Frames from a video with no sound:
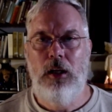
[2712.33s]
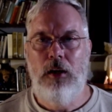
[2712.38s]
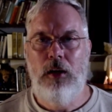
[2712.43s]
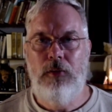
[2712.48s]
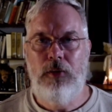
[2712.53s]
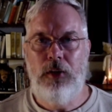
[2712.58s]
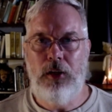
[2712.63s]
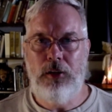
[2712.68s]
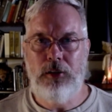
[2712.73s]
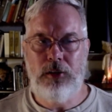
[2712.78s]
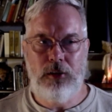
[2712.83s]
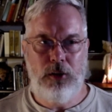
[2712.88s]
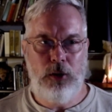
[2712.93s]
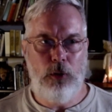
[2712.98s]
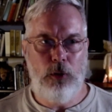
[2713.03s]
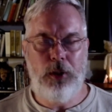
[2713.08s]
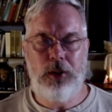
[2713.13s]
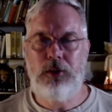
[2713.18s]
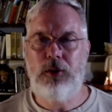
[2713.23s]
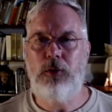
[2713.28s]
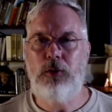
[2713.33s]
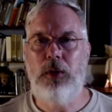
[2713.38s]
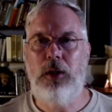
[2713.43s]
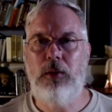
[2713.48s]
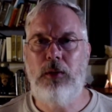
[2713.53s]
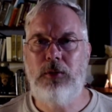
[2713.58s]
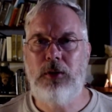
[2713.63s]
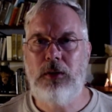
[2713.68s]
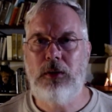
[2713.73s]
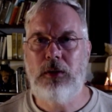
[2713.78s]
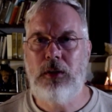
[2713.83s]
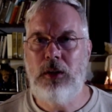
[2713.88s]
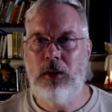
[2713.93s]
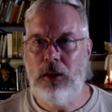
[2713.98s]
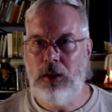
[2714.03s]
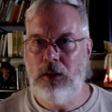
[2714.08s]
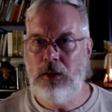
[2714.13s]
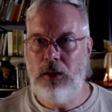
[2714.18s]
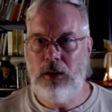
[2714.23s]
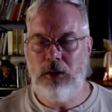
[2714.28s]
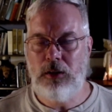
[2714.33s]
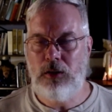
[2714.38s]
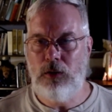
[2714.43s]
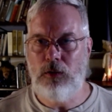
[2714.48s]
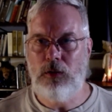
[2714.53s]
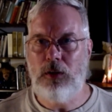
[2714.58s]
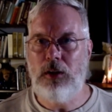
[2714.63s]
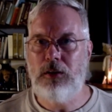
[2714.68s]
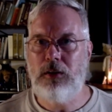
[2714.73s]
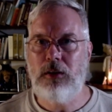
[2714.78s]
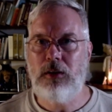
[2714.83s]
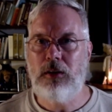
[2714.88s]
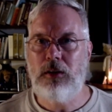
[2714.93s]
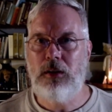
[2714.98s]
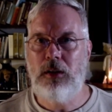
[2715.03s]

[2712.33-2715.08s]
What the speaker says: There's two extremes in the suttas.